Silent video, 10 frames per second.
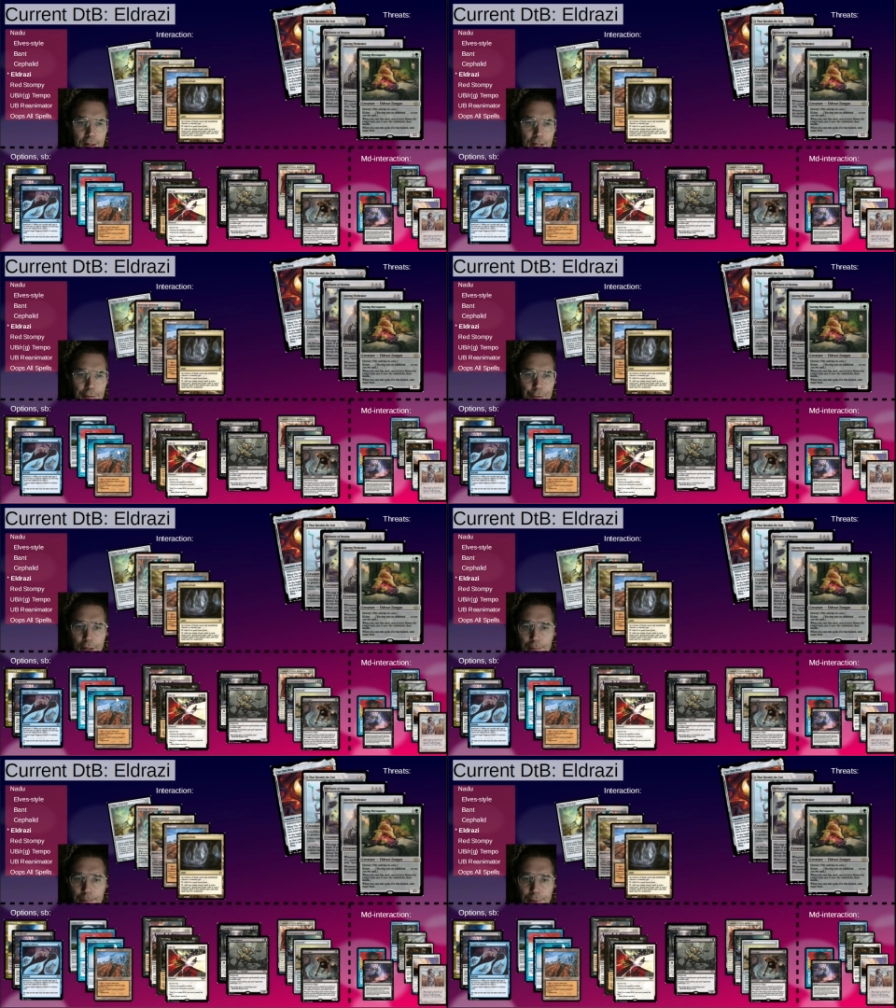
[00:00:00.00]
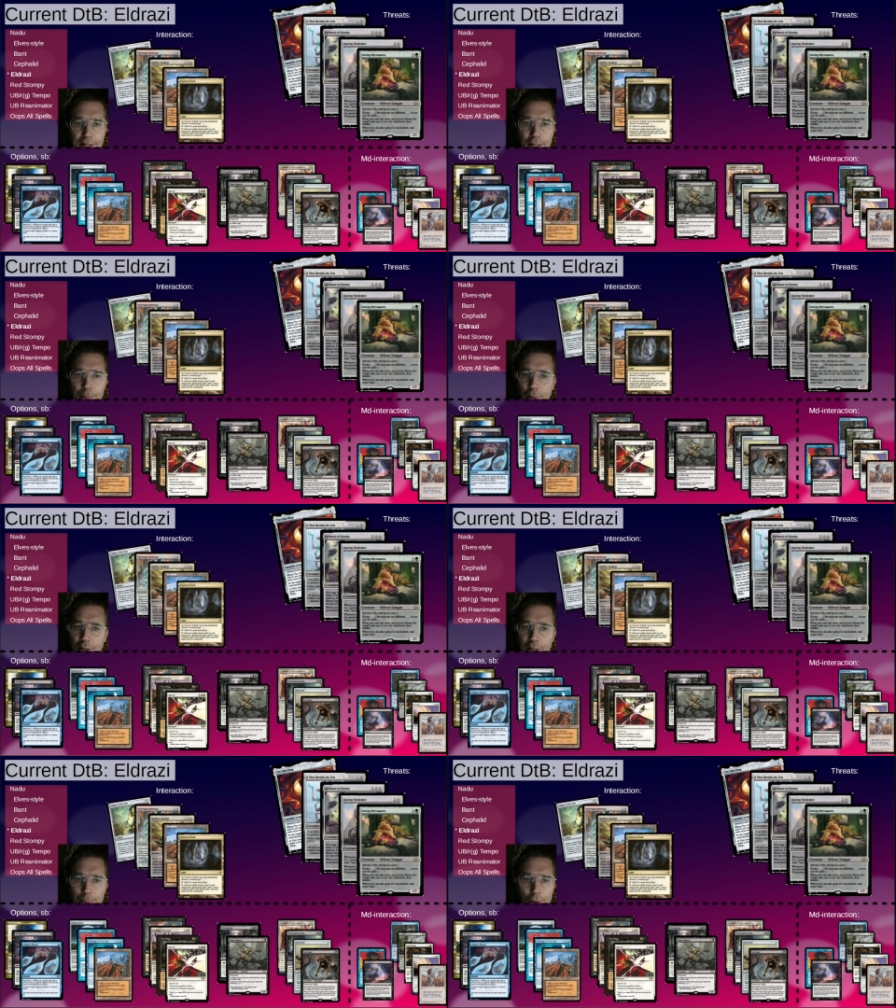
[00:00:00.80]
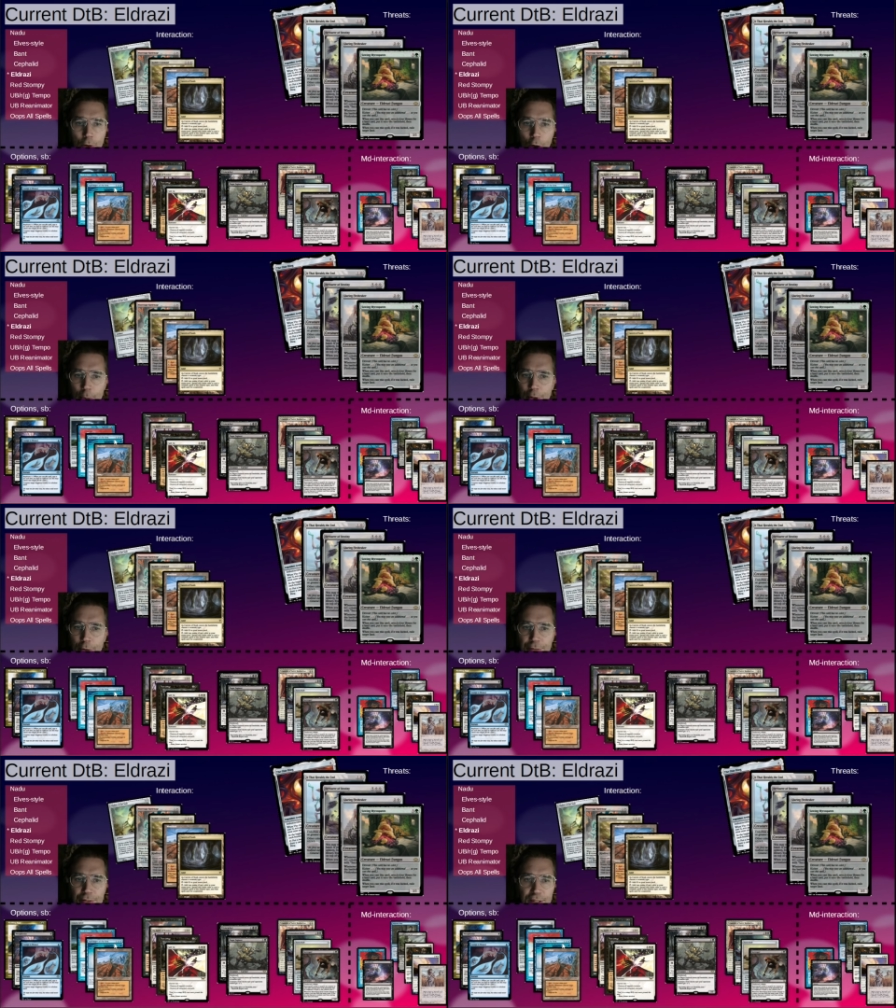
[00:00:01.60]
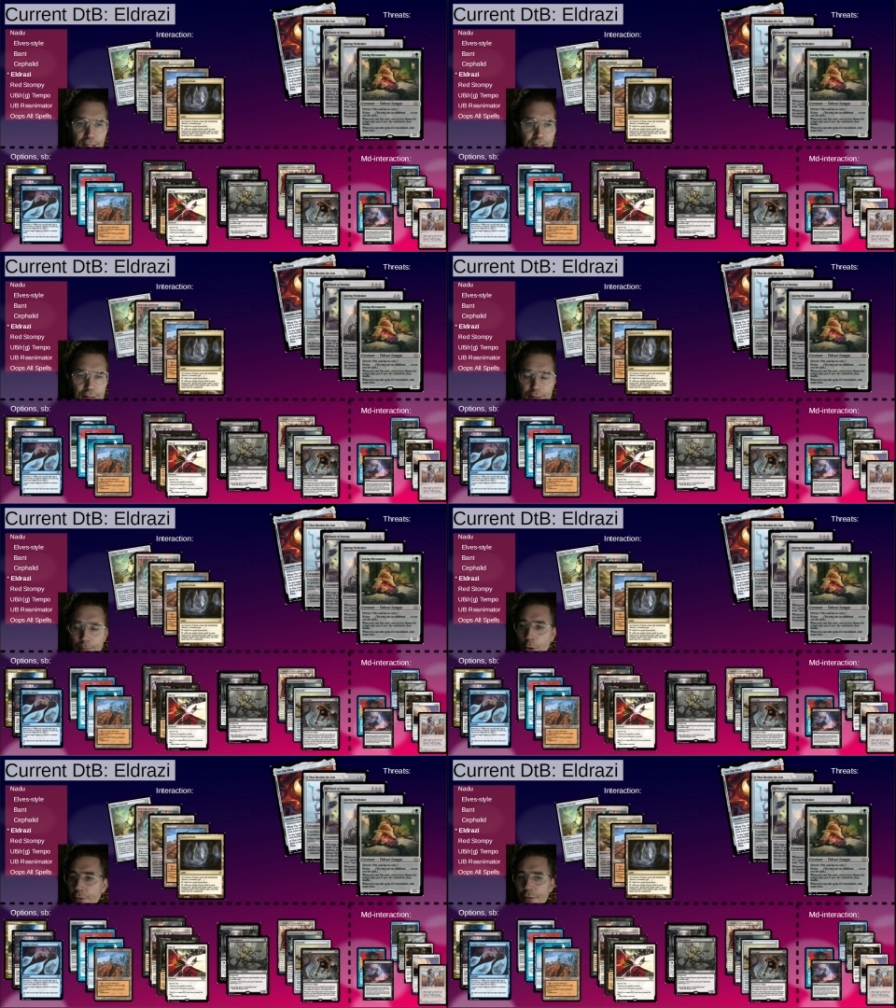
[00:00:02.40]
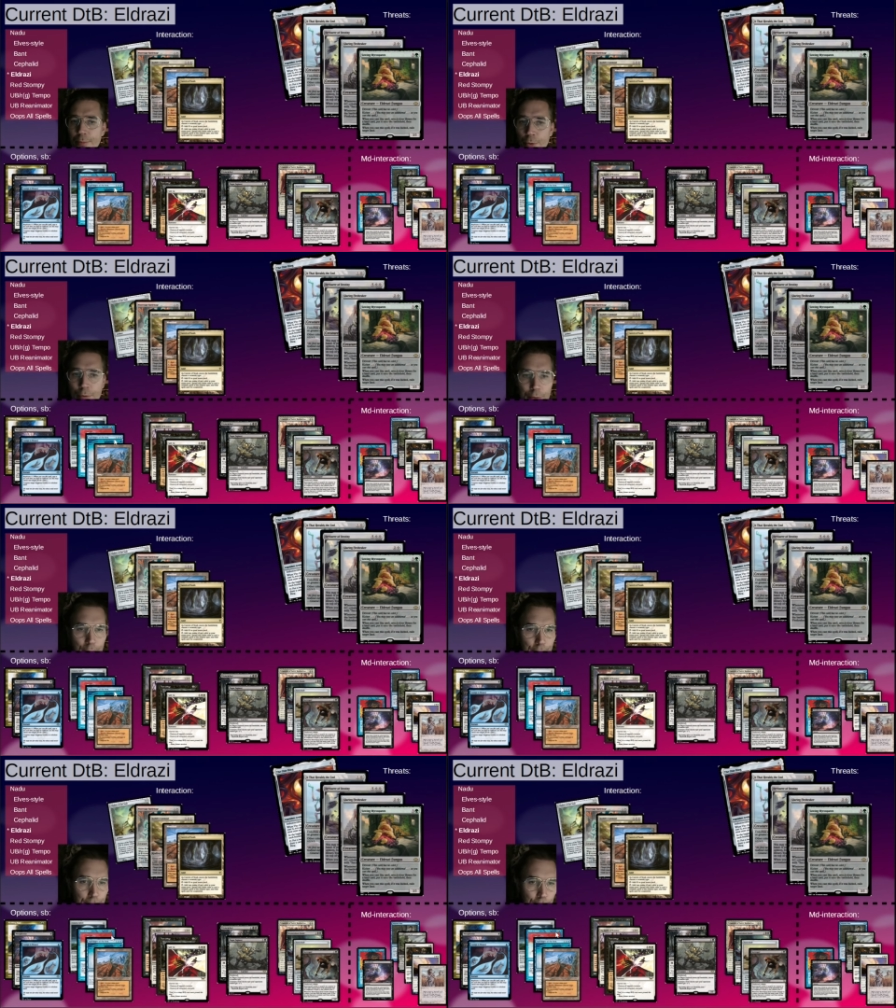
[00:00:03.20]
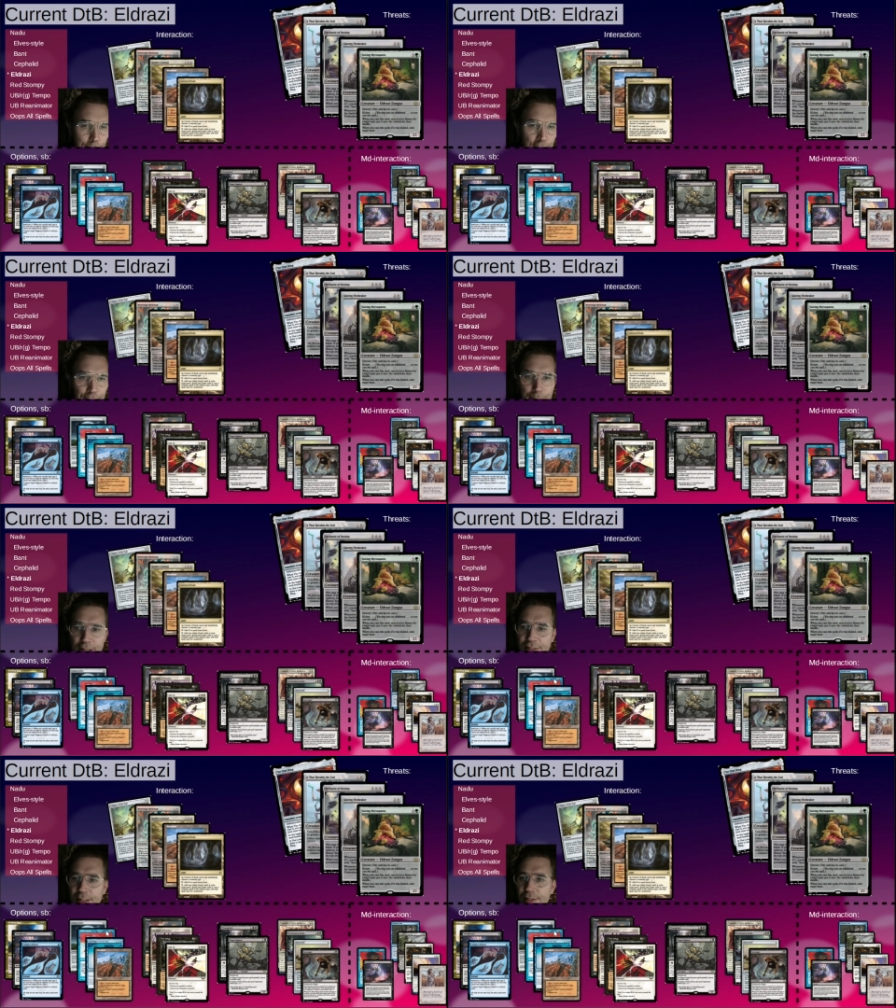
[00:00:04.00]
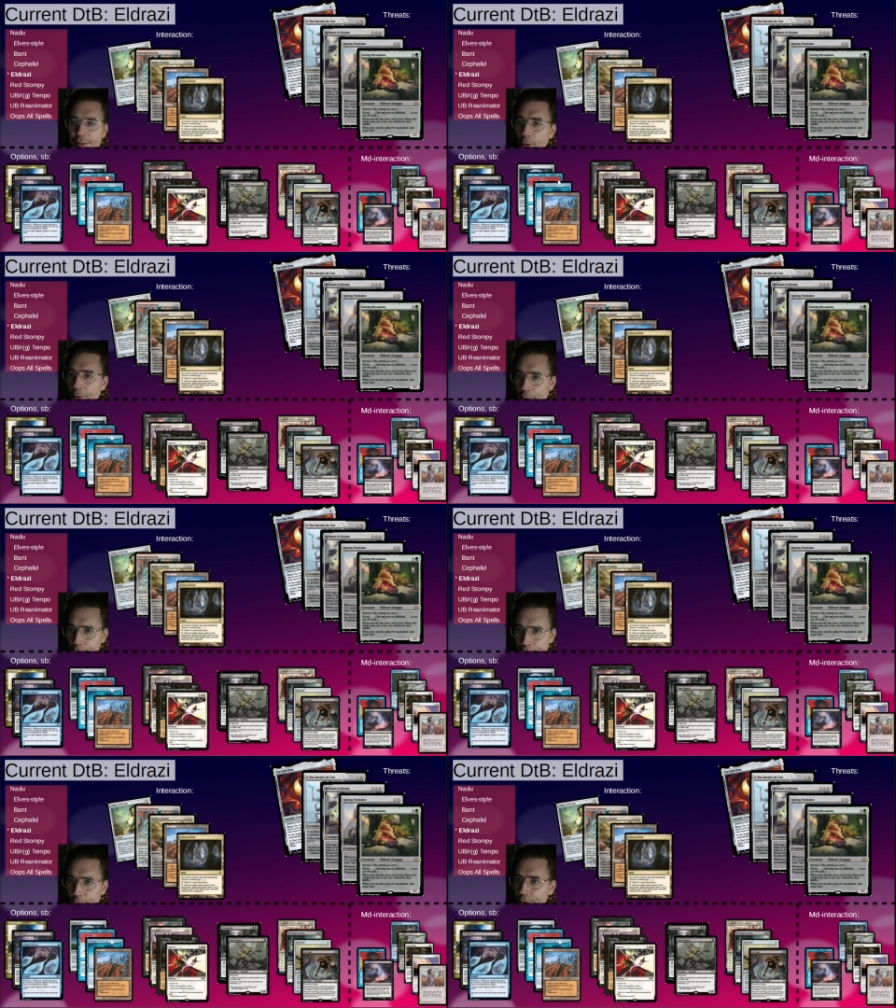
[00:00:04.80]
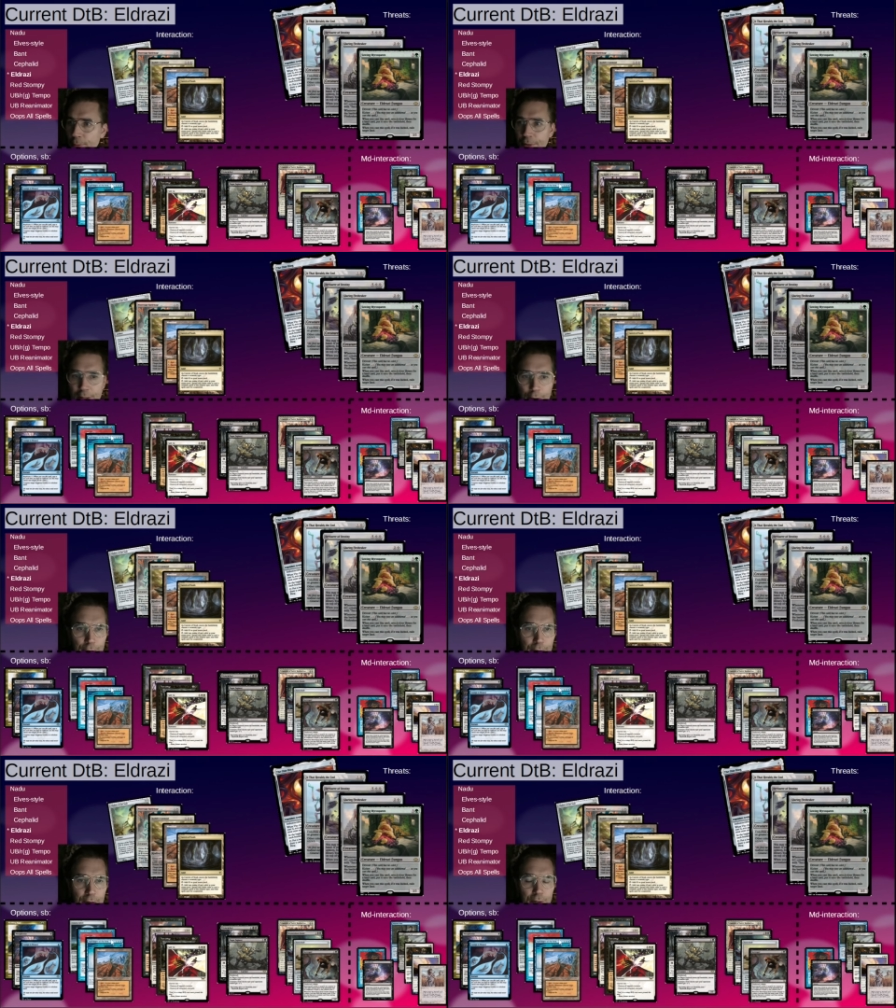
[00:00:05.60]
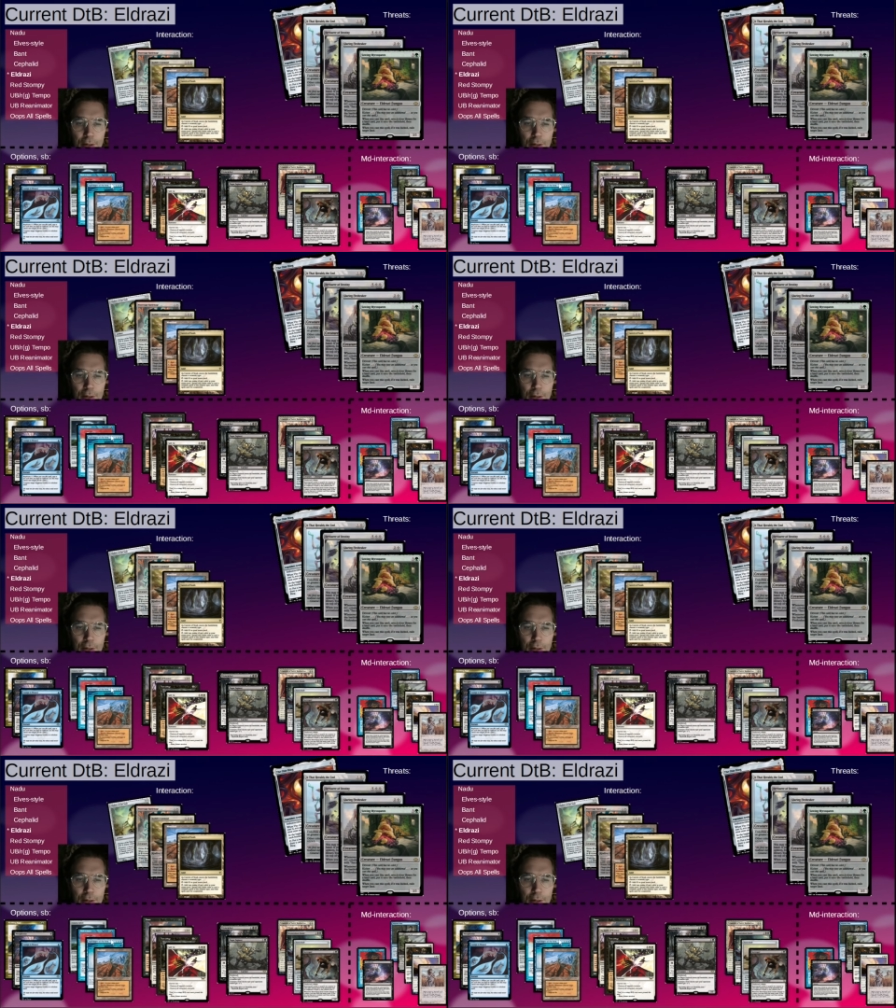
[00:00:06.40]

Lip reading: If you can play multiple Harbinger of the Seas, Magus of the Moon, or Back to Basics, those are really good.